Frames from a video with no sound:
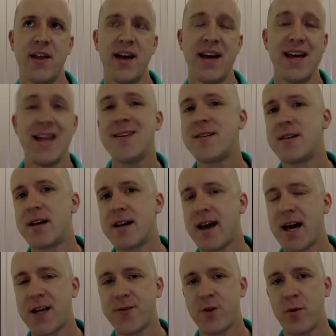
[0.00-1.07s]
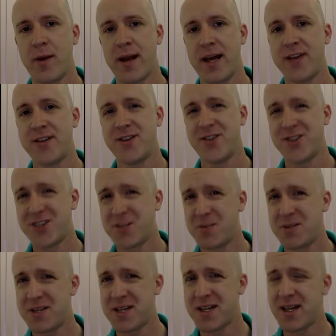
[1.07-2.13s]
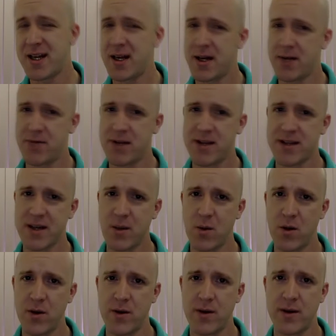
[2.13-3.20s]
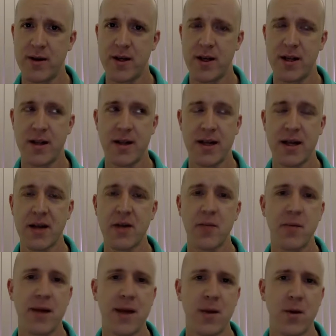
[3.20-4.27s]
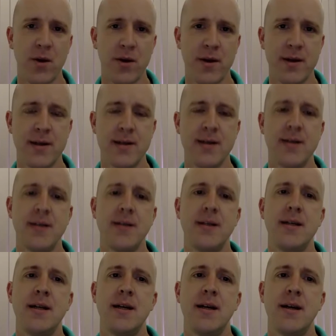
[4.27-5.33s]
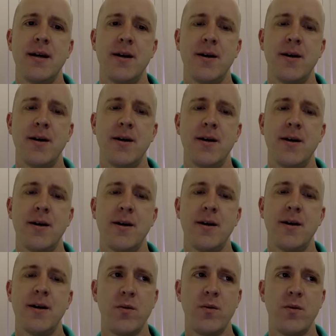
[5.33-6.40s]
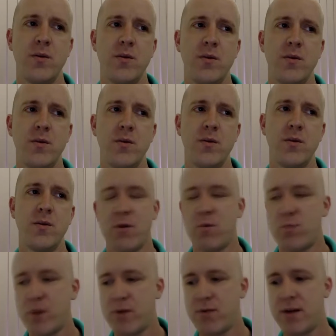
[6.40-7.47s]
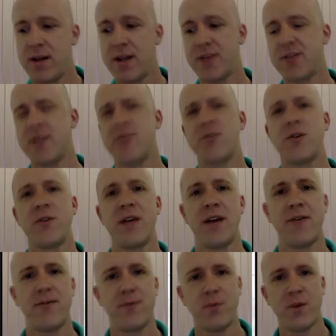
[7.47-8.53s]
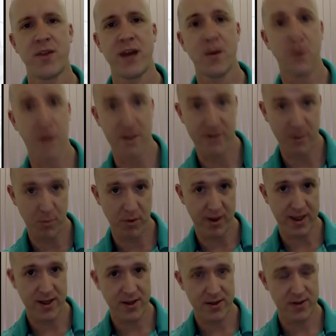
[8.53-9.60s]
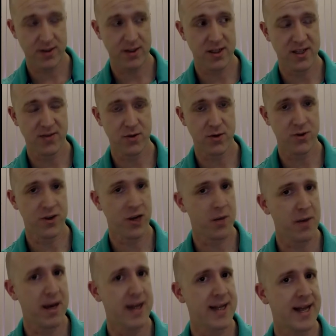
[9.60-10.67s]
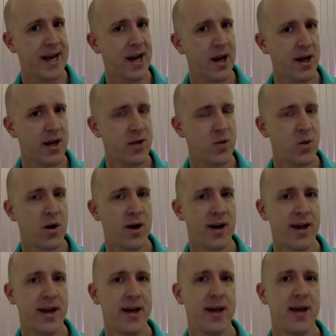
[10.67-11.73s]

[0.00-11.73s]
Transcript: that is a case formulation. It's just a particularly risky one and an incomplete one. Um, so again, and it's difficult there with that one if it breaks. It's difficult to go back and analyse why,